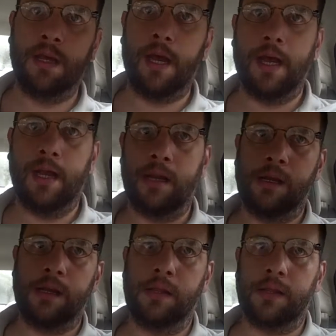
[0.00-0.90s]

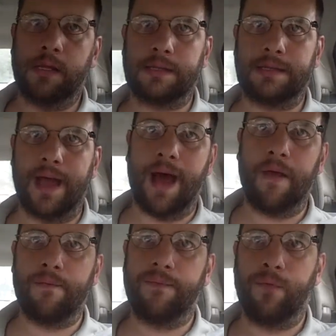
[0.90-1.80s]
and it's
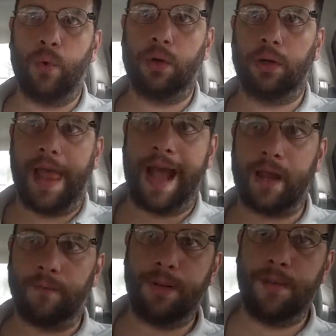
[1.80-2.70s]
not for
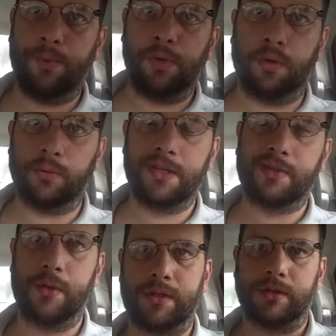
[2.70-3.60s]
lack of people or
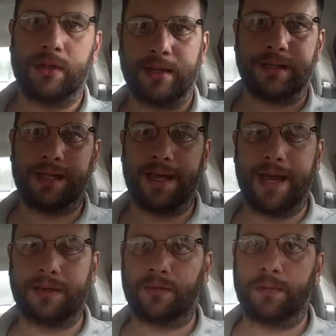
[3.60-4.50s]
resources or things like
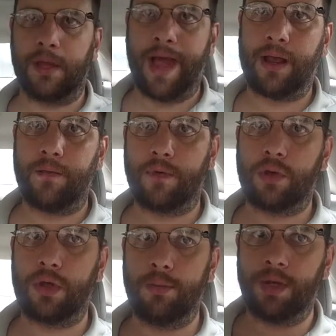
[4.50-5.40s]
that. It's from a lack of
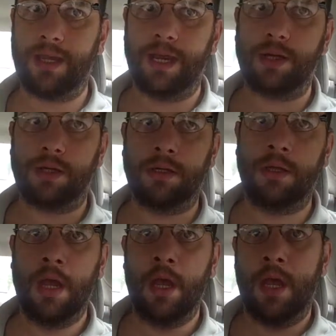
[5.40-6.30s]

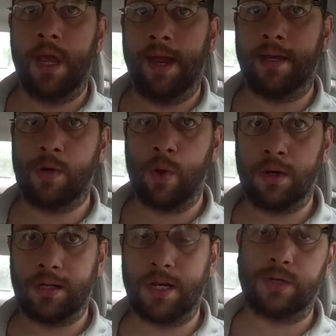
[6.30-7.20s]
communication and
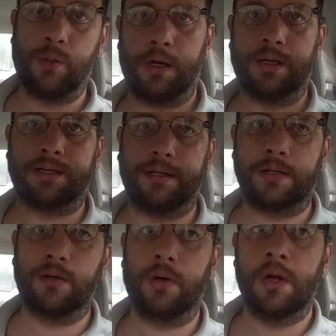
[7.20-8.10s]
coordination where it's
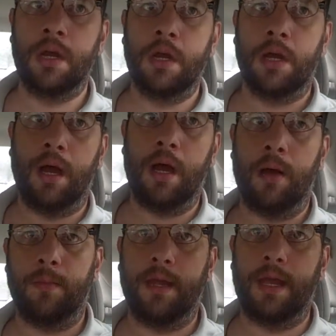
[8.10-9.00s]
legal,
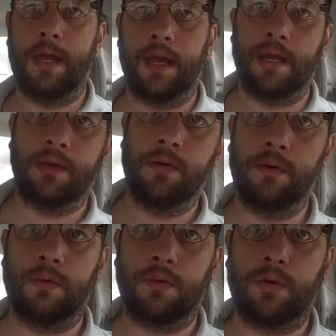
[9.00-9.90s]
um, and
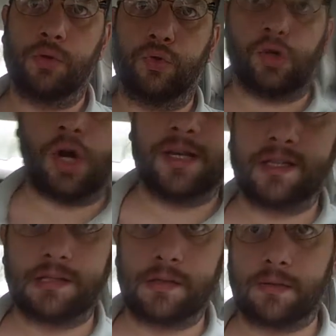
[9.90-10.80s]
and
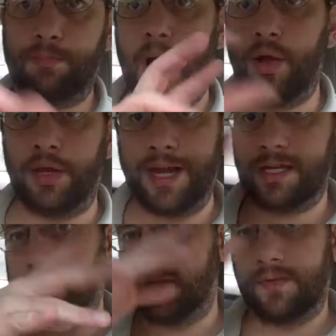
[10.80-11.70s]
cross
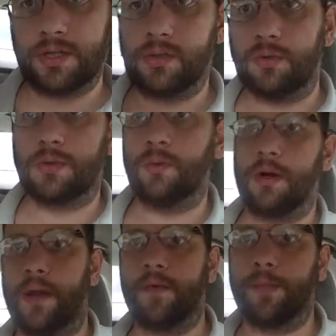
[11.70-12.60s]
pollination of issues
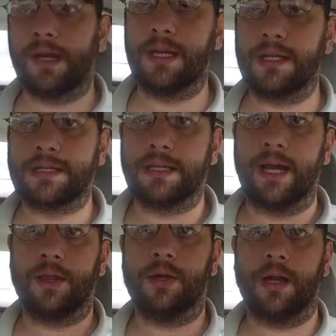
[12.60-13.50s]
where everybody gets
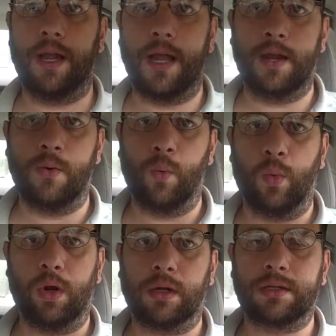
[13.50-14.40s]
together
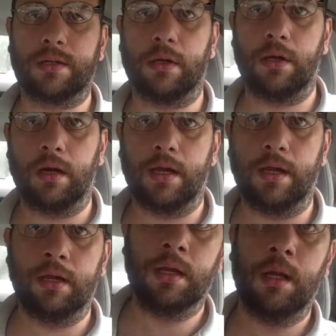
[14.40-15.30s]
and works on